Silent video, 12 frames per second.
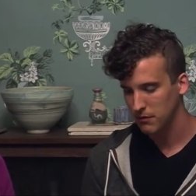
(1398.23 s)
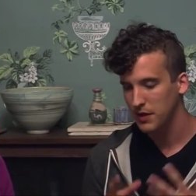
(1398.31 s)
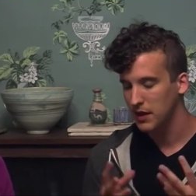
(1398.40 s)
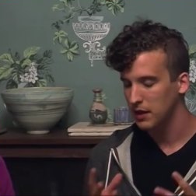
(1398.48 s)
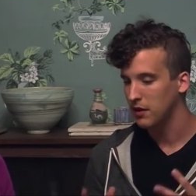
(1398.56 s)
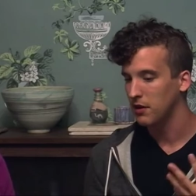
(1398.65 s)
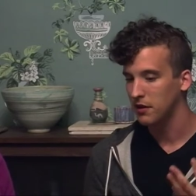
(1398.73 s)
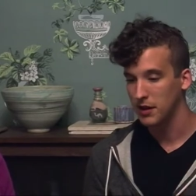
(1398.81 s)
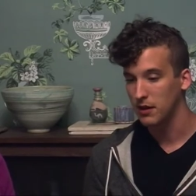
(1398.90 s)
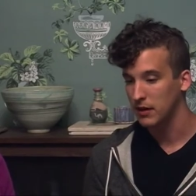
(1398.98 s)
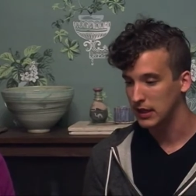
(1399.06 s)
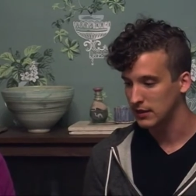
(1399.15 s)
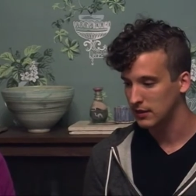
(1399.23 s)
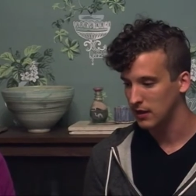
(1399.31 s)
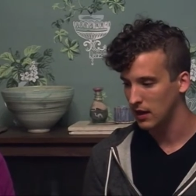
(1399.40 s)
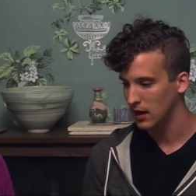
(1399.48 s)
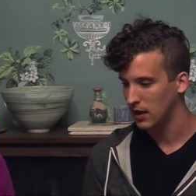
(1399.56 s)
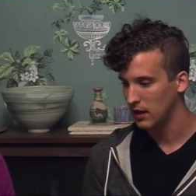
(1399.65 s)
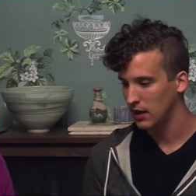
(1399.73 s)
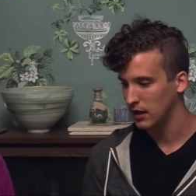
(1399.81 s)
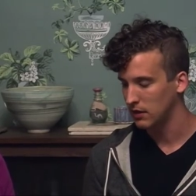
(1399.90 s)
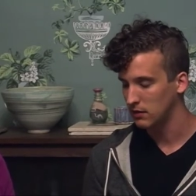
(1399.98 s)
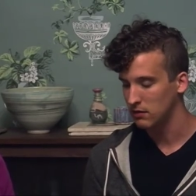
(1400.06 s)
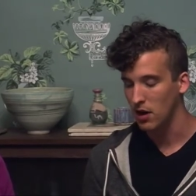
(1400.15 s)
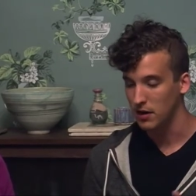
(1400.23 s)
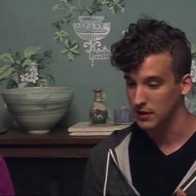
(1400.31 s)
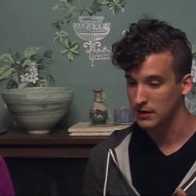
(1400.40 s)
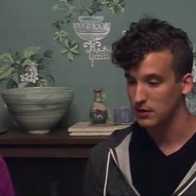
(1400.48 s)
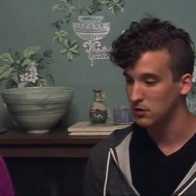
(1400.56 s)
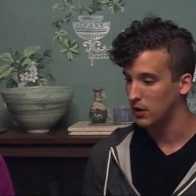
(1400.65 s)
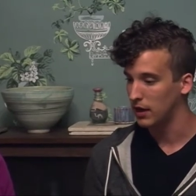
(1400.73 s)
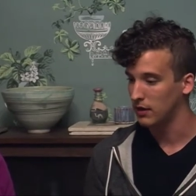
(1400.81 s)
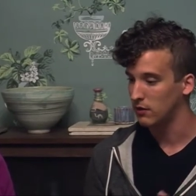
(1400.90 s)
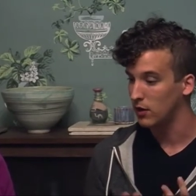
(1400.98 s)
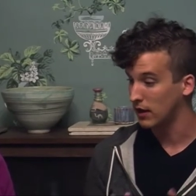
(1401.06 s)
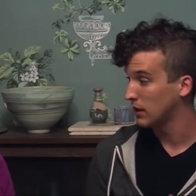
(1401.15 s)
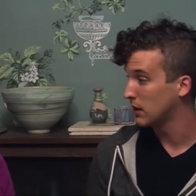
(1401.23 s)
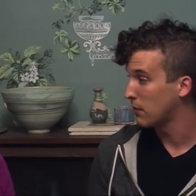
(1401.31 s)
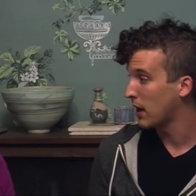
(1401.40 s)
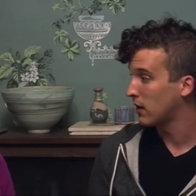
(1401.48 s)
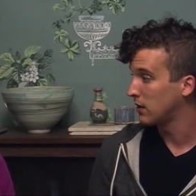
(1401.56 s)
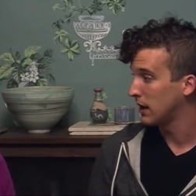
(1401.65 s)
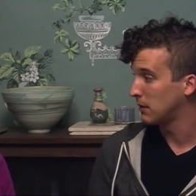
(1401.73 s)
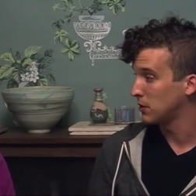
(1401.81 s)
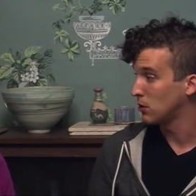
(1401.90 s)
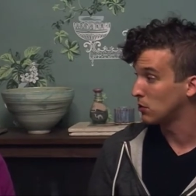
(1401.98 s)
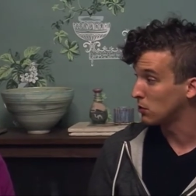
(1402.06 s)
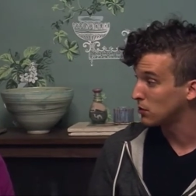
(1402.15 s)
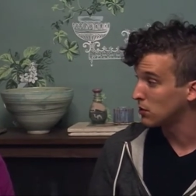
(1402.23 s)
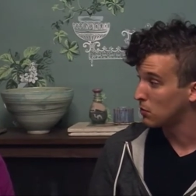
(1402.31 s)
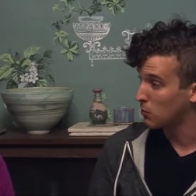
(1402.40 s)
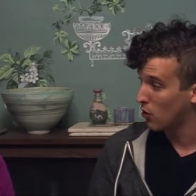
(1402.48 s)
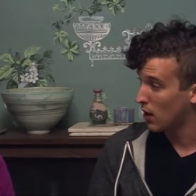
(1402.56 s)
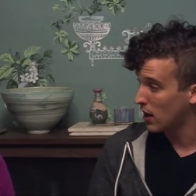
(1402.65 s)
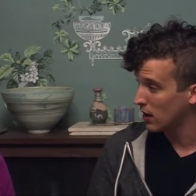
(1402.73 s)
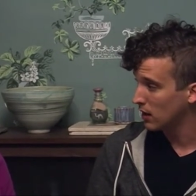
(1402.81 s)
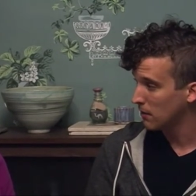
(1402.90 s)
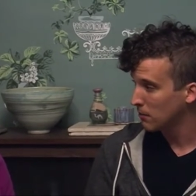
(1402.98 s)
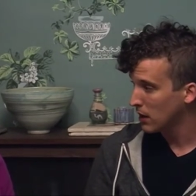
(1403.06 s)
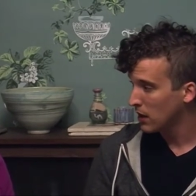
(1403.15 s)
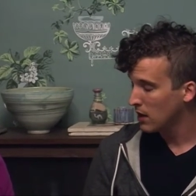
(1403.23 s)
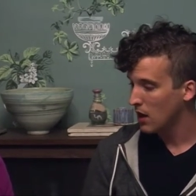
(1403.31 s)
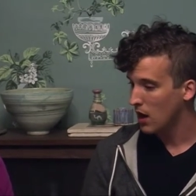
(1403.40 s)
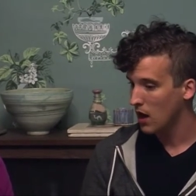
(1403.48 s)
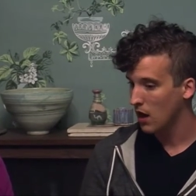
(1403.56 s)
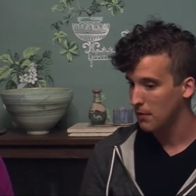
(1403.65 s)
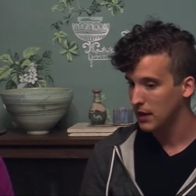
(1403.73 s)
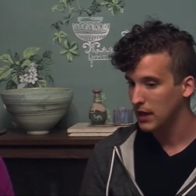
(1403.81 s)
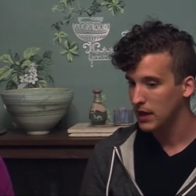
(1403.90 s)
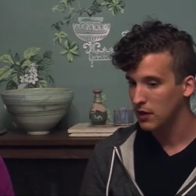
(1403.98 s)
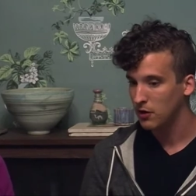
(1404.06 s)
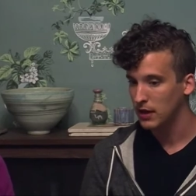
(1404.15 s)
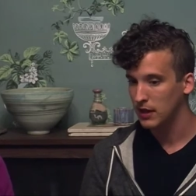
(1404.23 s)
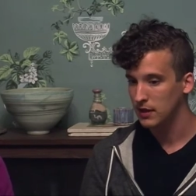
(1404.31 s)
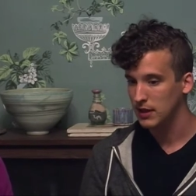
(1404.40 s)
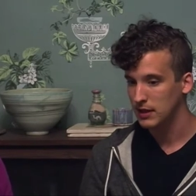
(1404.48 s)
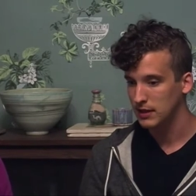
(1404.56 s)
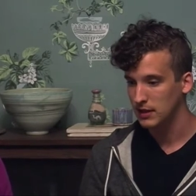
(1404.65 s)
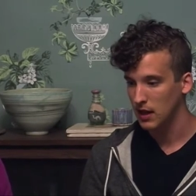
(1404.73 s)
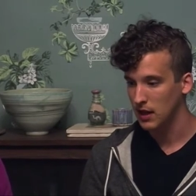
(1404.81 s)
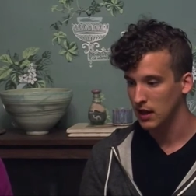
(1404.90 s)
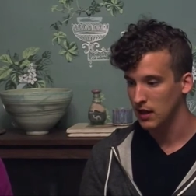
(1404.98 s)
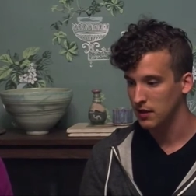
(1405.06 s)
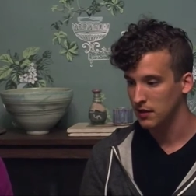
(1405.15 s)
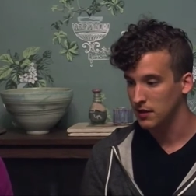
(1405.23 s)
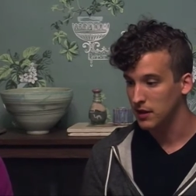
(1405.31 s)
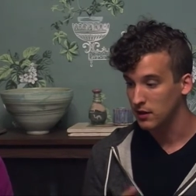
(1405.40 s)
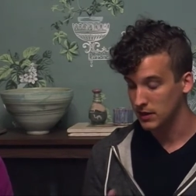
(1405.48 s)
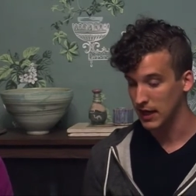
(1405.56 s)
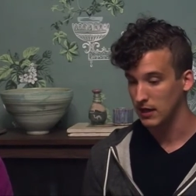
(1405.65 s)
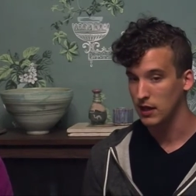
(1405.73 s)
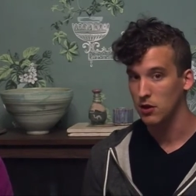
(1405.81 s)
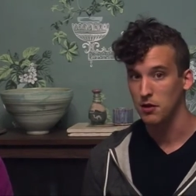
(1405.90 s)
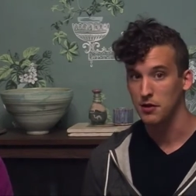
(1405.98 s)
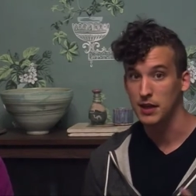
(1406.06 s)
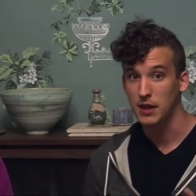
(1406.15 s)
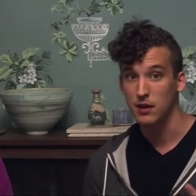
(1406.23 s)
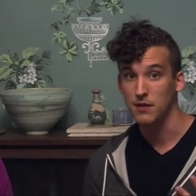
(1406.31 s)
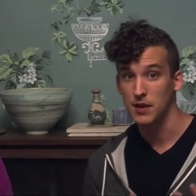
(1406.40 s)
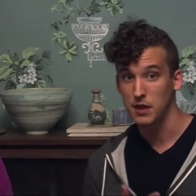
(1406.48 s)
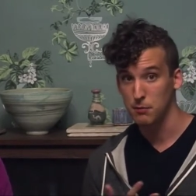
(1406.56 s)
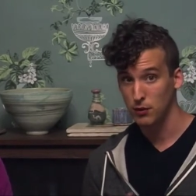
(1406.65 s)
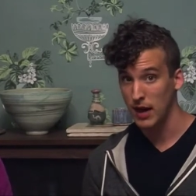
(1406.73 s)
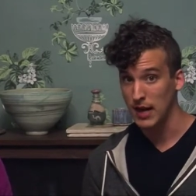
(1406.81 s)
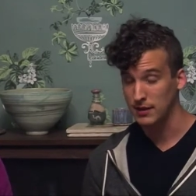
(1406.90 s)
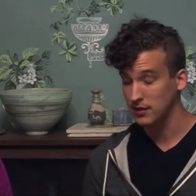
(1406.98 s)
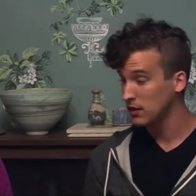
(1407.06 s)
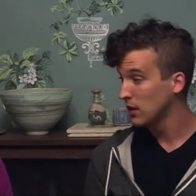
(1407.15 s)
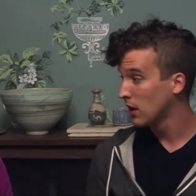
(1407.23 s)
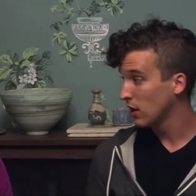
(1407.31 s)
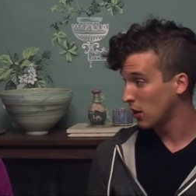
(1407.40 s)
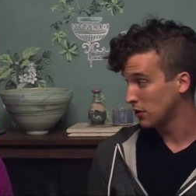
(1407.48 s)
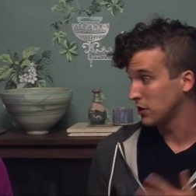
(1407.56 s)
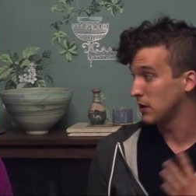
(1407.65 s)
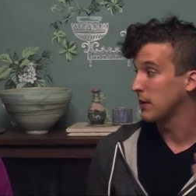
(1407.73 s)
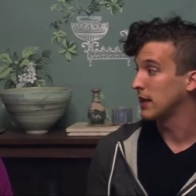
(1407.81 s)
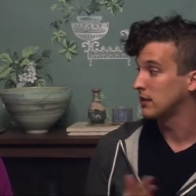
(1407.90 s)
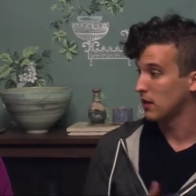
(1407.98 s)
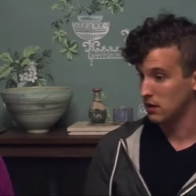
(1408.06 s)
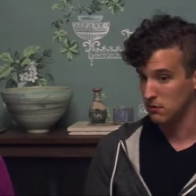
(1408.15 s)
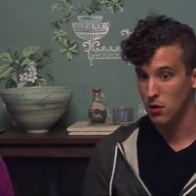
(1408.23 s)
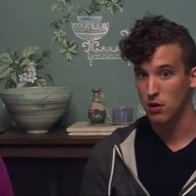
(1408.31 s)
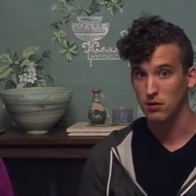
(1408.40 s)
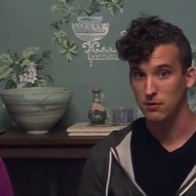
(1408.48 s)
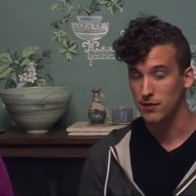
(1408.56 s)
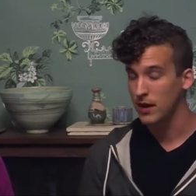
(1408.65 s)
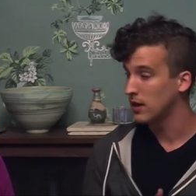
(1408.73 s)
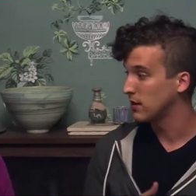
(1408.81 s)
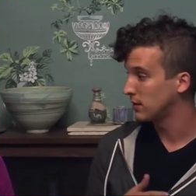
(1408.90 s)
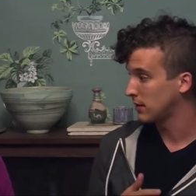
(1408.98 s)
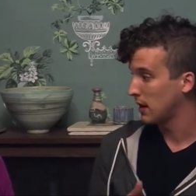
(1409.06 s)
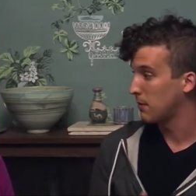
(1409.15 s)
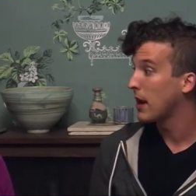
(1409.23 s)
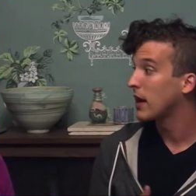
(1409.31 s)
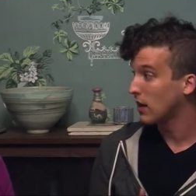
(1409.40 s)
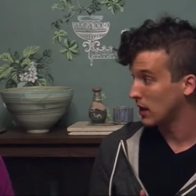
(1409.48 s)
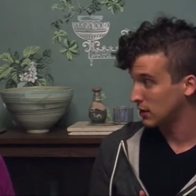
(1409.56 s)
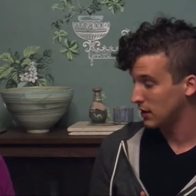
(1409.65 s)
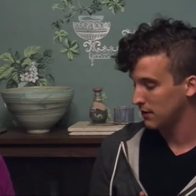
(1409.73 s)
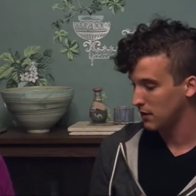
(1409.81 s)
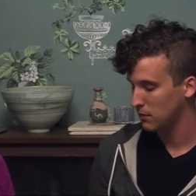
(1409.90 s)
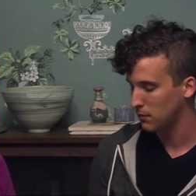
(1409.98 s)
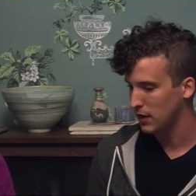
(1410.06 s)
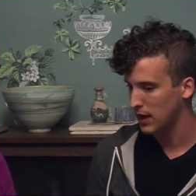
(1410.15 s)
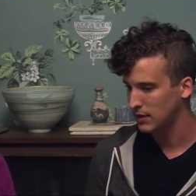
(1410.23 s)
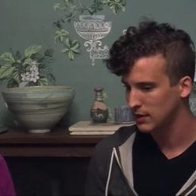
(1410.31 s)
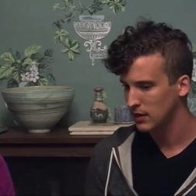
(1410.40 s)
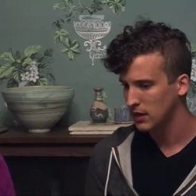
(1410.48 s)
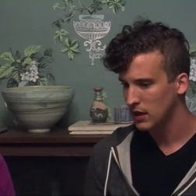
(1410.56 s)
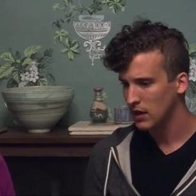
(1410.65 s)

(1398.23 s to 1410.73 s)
theater theorist uh, and artist who I greatly admire named Augusto Boal. Um, and he created this uh, theater technique called theater of the oppressed, largely based on Paulo Freire's uh, mm-hmm. pedagogy of the oppressed.